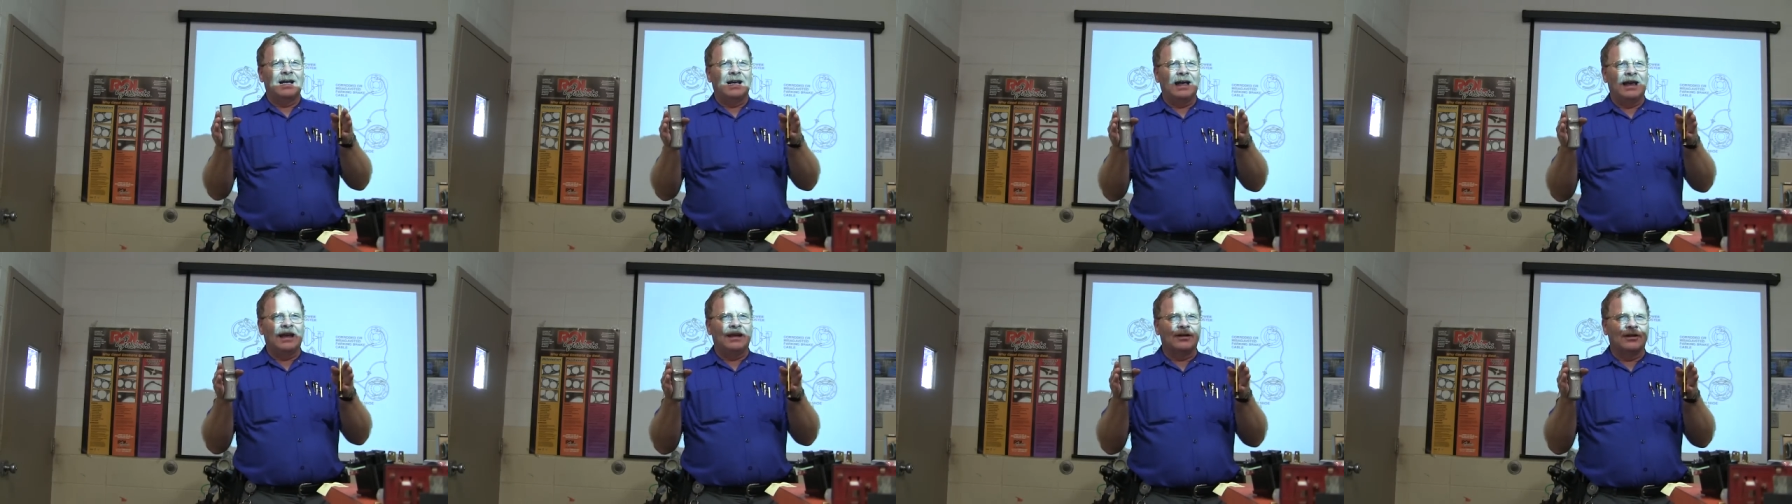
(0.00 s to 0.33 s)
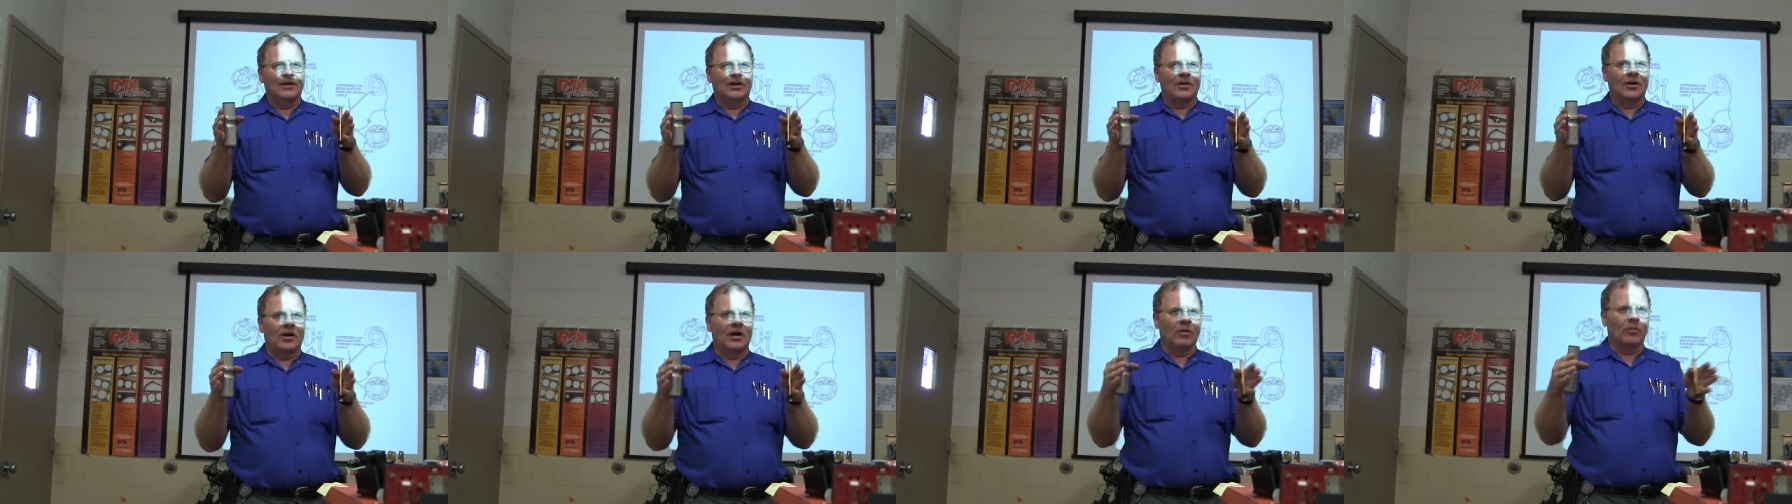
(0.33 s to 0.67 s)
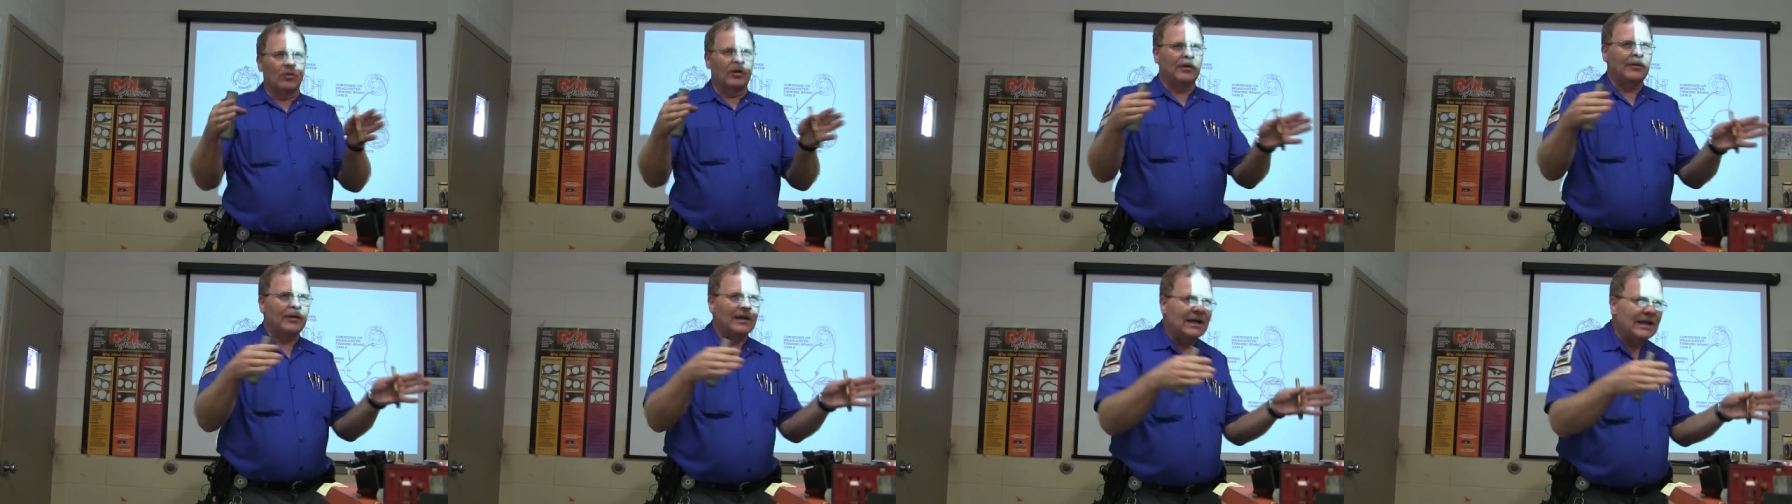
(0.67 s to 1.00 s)
and the car
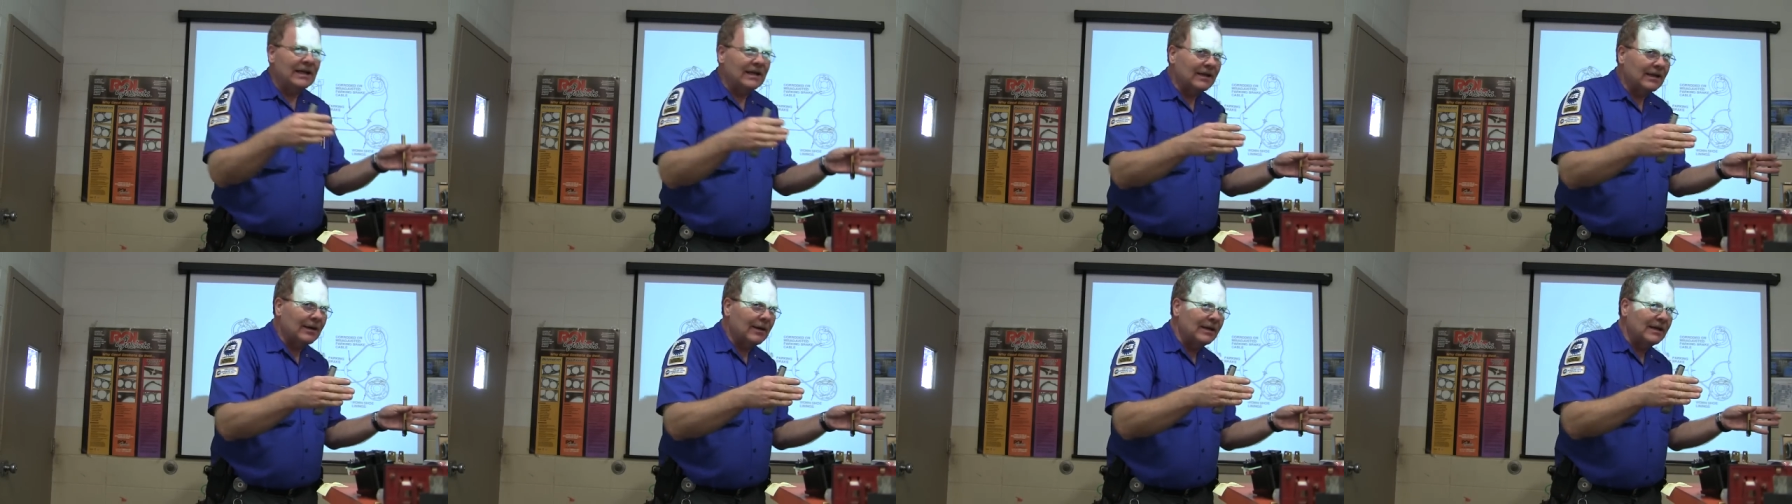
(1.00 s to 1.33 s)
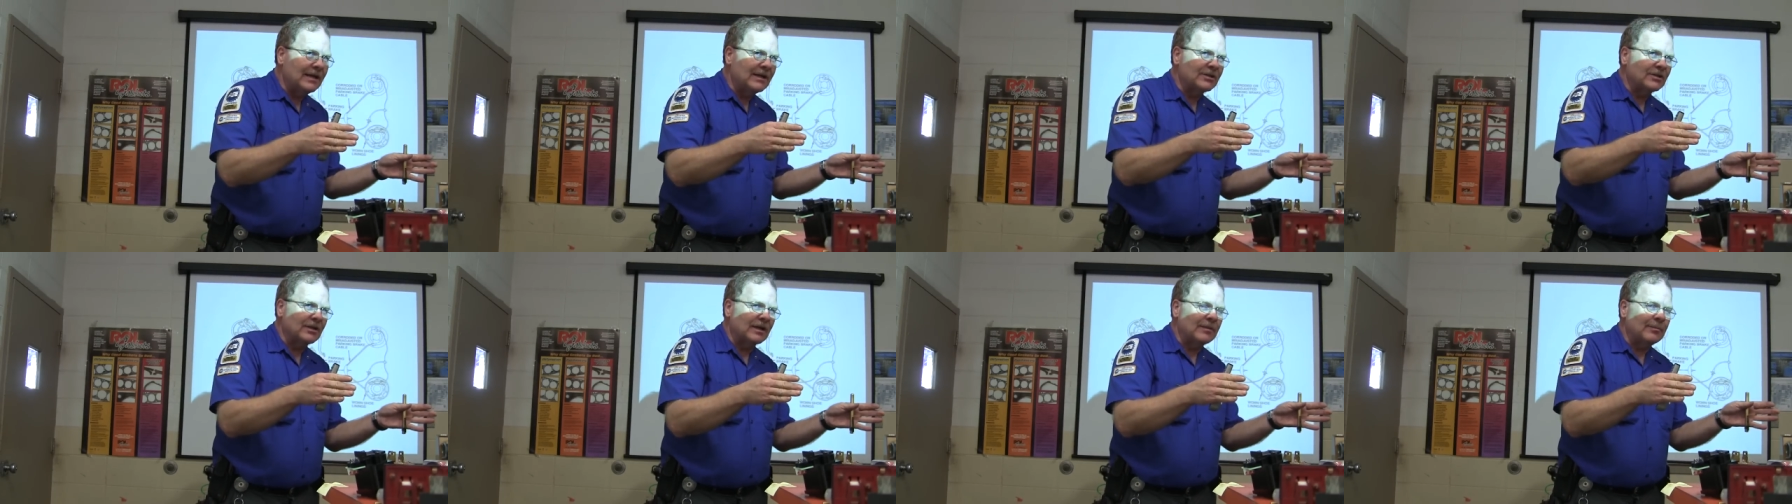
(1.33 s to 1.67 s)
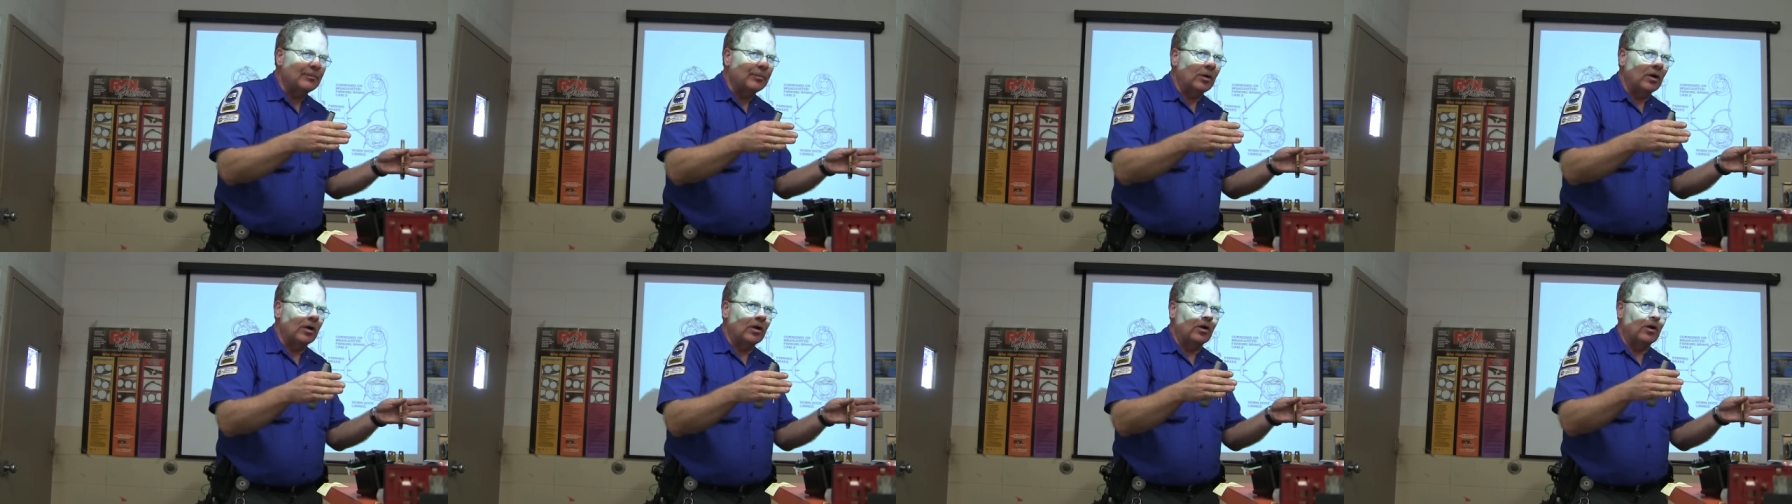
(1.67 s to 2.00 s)
would initially
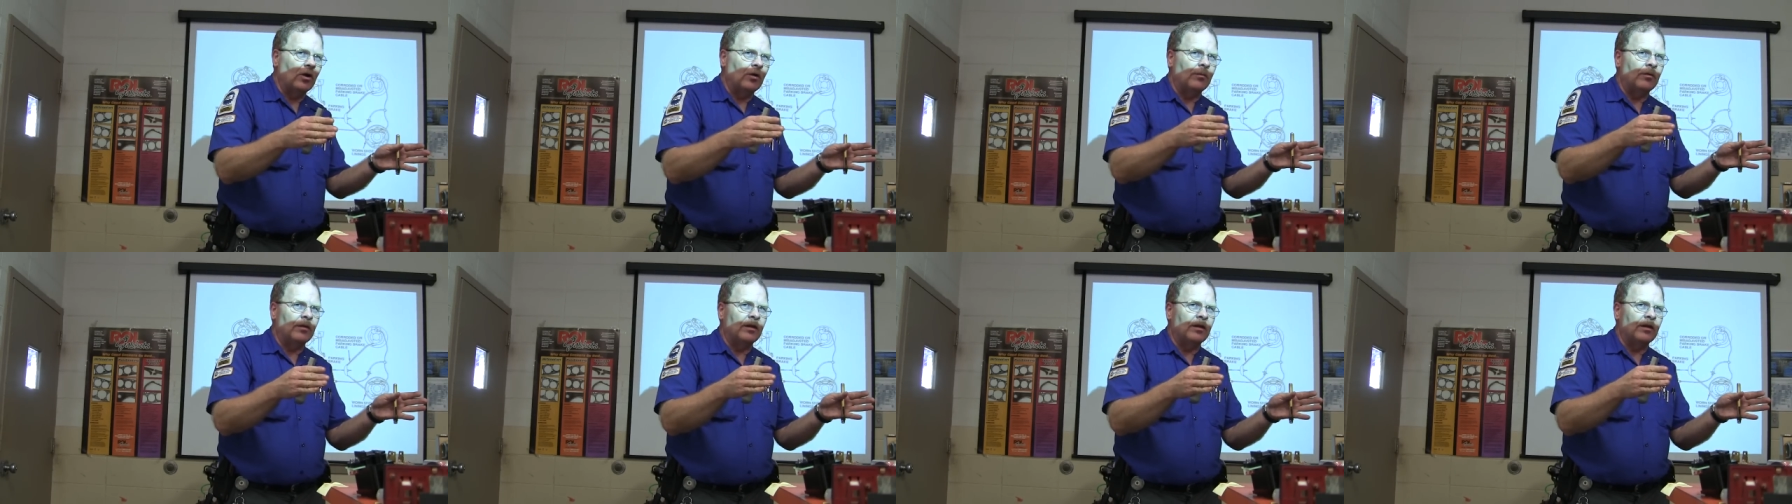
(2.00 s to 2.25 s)
pulled,